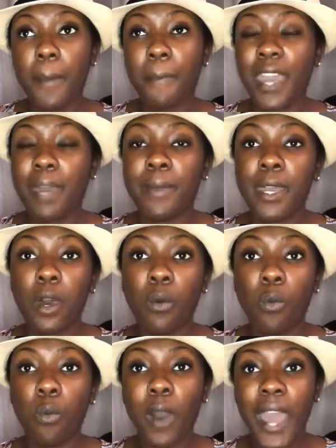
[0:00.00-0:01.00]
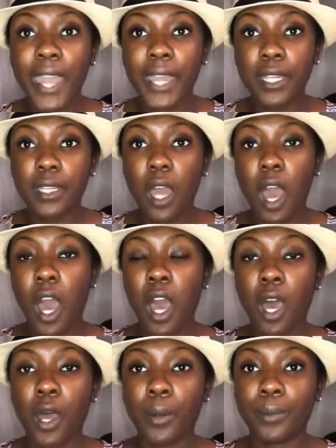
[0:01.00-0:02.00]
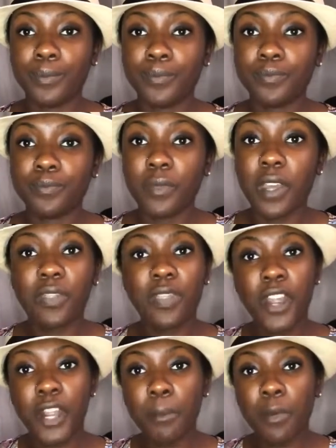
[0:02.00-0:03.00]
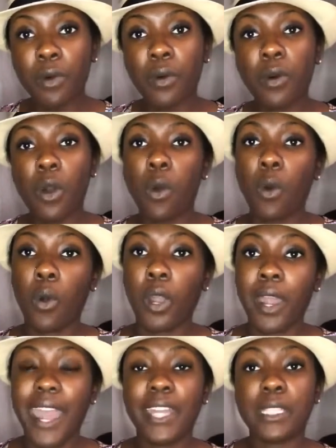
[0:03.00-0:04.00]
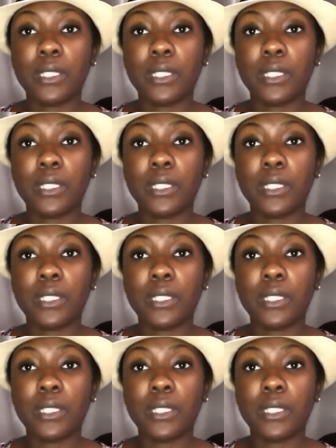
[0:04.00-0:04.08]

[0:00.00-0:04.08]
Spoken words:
maybe a white thermal or a